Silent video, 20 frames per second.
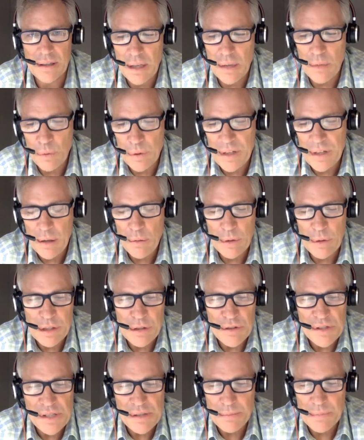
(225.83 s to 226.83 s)
Now we
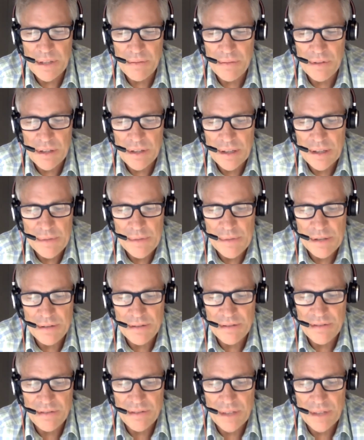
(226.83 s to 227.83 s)
do some different types
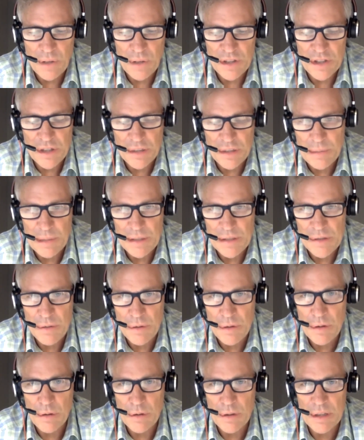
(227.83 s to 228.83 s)
of project-based
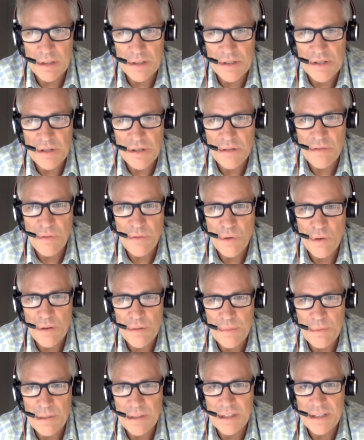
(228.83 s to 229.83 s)
recruiting and so
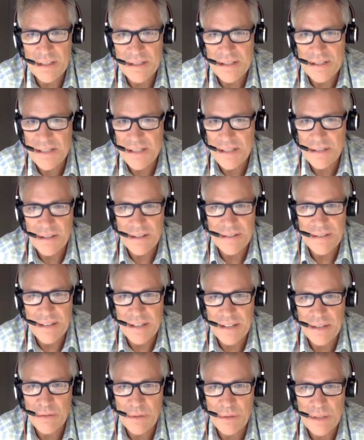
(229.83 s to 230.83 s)
forth, but it's still at
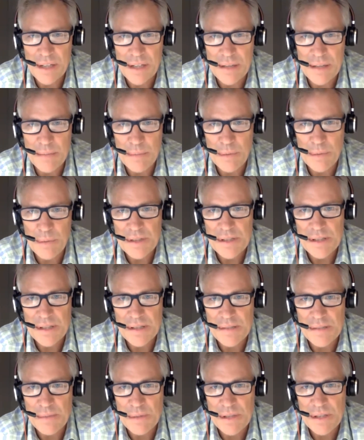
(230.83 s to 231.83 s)
that
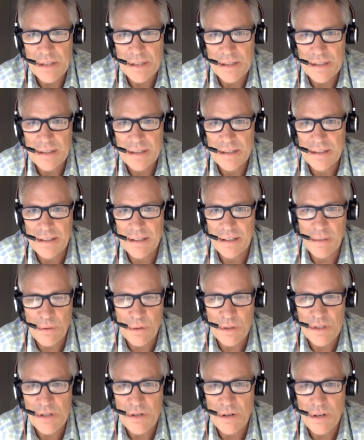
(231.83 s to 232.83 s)
28.6%.
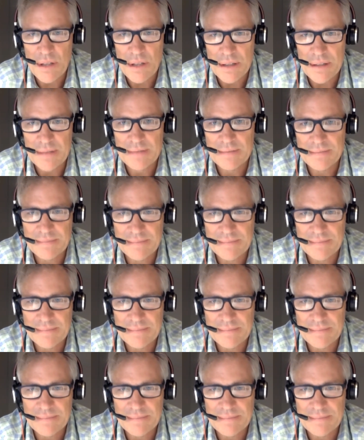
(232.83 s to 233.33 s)
Works great.